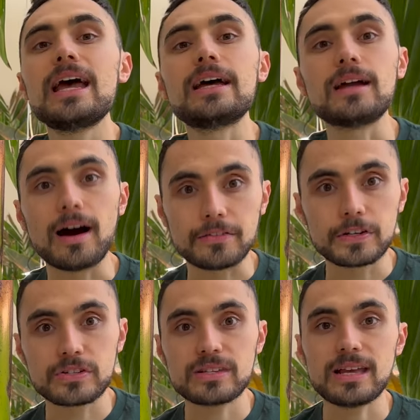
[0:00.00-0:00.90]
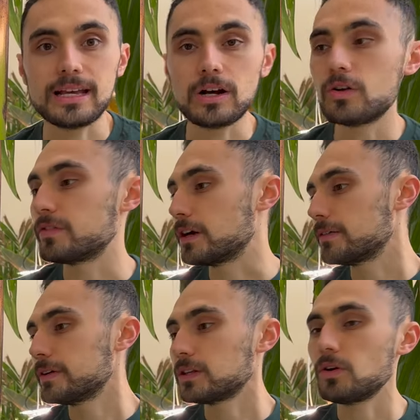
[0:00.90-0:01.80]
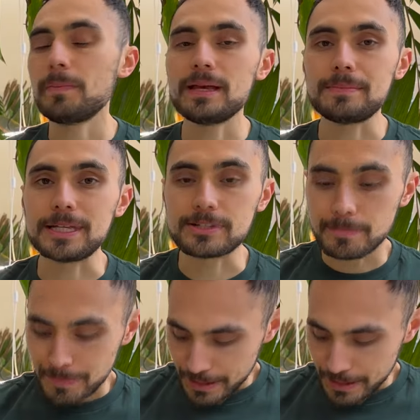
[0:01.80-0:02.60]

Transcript: and others take over, their little babies.